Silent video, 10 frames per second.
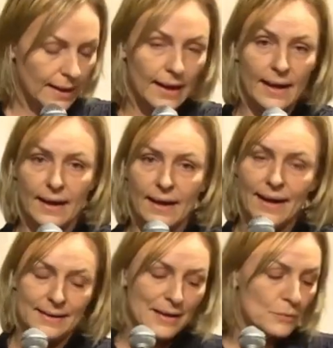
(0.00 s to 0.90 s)

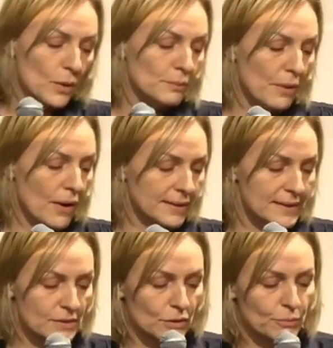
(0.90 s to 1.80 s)
And one part
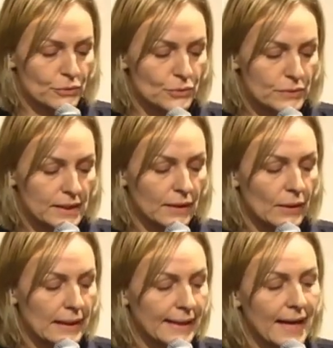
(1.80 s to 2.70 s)
is sort of producing
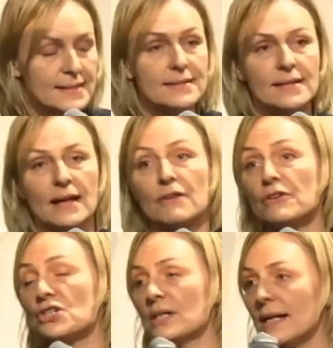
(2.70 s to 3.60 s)
oil and gas
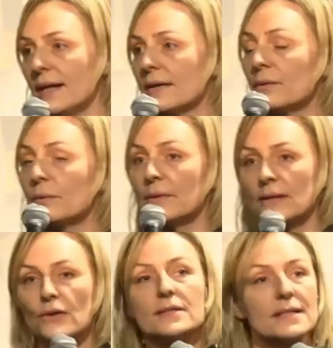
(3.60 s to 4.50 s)
efficiently. We're
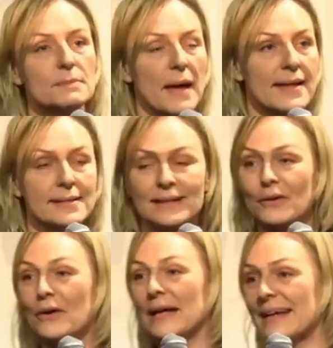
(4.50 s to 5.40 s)
not expanding
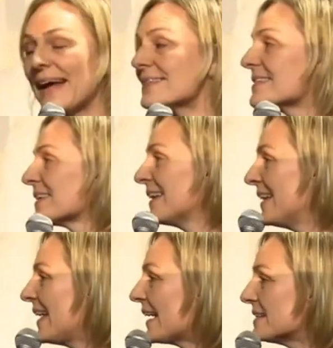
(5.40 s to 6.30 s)
oil and gas
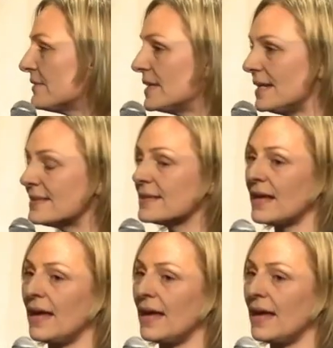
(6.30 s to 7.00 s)
activities.